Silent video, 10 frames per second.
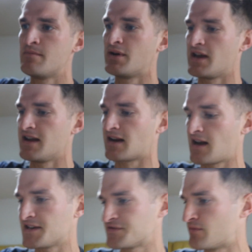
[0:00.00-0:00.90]
put it in a
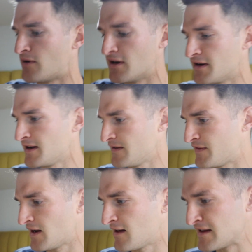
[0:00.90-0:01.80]
glass of water. If
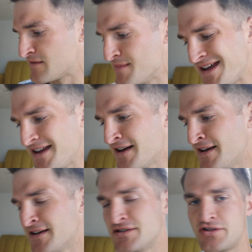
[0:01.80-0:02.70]
you're like me,
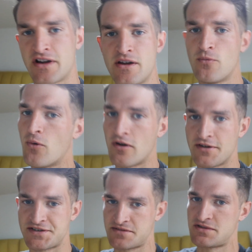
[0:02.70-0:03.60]
drinking
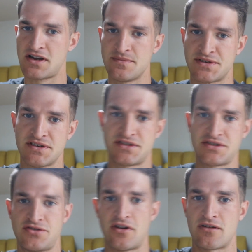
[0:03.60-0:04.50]
water is sometimes a
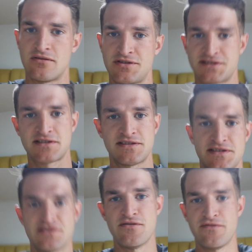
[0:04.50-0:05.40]
struggle just because
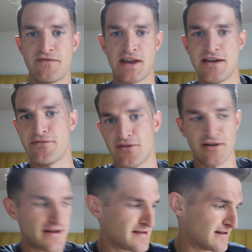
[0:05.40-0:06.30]
there's no flavor or
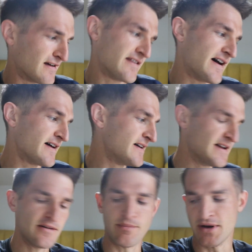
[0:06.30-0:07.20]
anything like that.
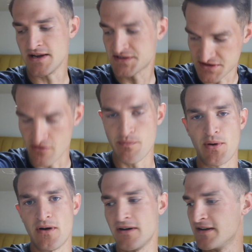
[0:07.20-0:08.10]
But it's so
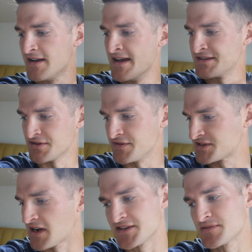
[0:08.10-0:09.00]
important, so if you
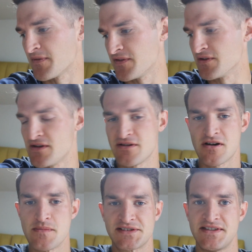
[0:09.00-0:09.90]
slice up a few
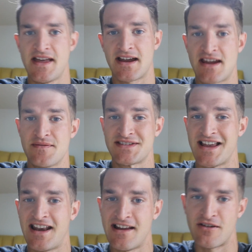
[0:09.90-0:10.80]
cucumbers in there, it gives
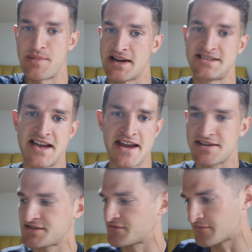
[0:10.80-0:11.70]
it a little bit of
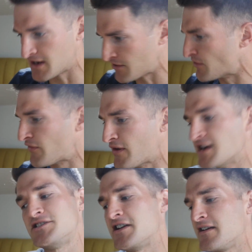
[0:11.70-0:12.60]
taste, really
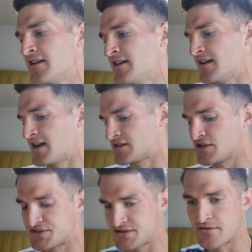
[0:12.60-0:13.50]
refreshing, and
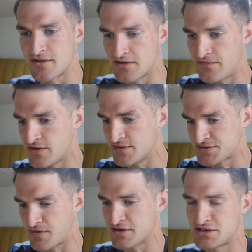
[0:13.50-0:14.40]
actually so good for you
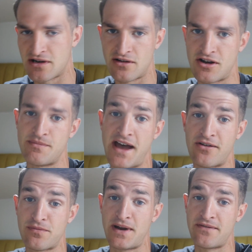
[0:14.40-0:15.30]
as well. You should look up the
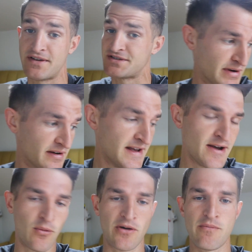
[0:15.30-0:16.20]
health benefits. But
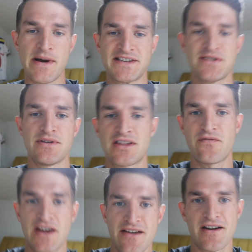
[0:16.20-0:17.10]
welcome back to another
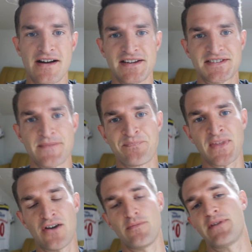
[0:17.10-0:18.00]
video, guys.
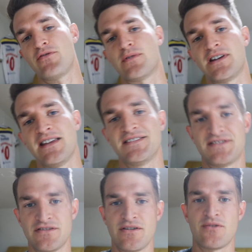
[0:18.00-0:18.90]
Hope everyone is
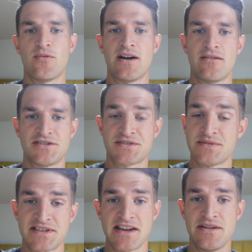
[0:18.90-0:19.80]
doing well. I just
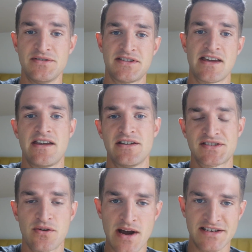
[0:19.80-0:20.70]
want to say a huge thank you to
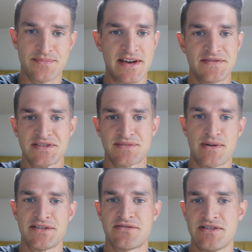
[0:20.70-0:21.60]
Squarespace for
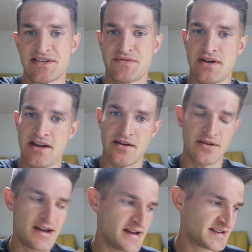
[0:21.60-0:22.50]
sponsoring this
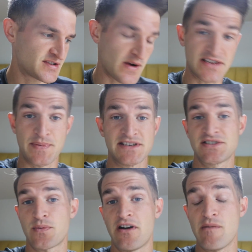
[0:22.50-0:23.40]
video. Squarespace
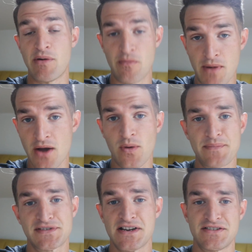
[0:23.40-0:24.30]
is where I built my
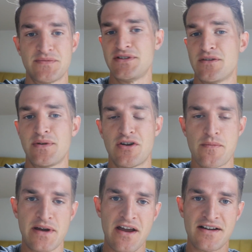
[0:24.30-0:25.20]
website,
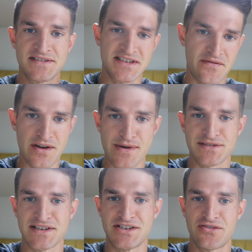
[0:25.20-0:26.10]

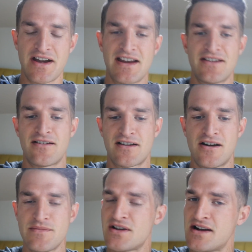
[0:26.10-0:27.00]

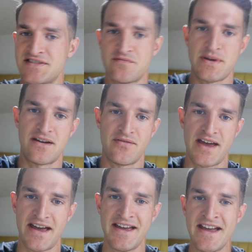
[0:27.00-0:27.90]
www.7mlctraining.com. You guys have been on
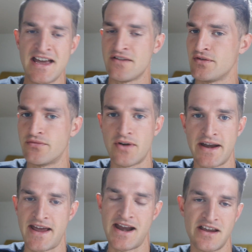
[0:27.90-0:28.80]
there if you've
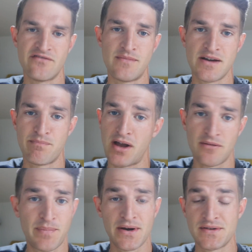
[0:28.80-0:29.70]
read any of my
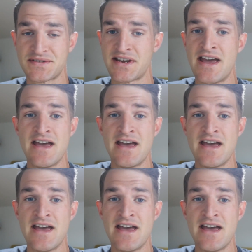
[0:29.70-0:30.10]
blog posts.